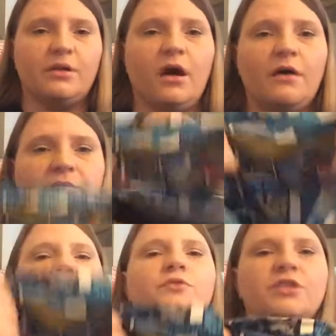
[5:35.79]
enough
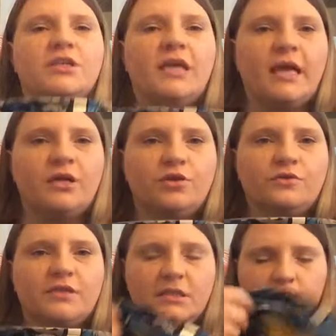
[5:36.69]
where she can
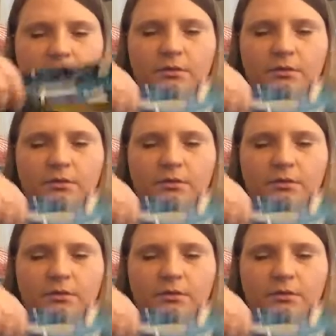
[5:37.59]
use it.